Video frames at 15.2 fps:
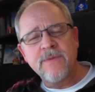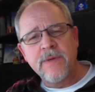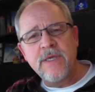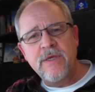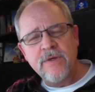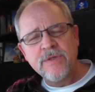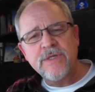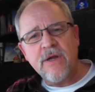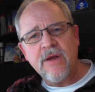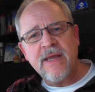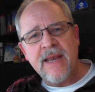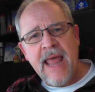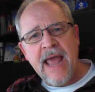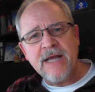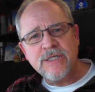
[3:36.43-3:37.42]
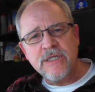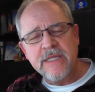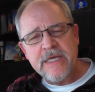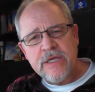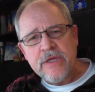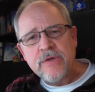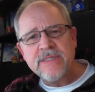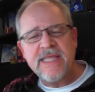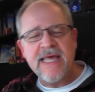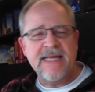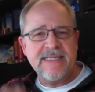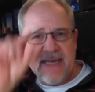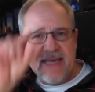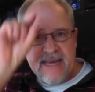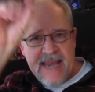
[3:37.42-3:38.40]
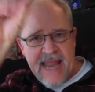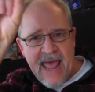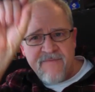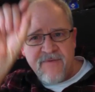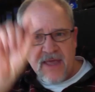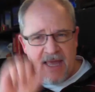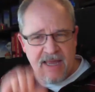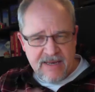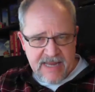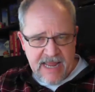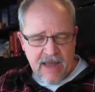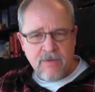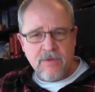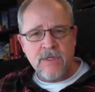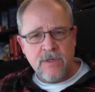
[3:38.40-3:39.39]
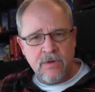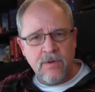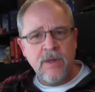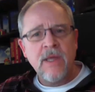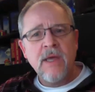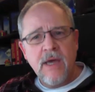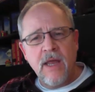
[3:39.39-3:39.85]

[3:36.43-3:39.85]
So a user can actually use that to navigate down to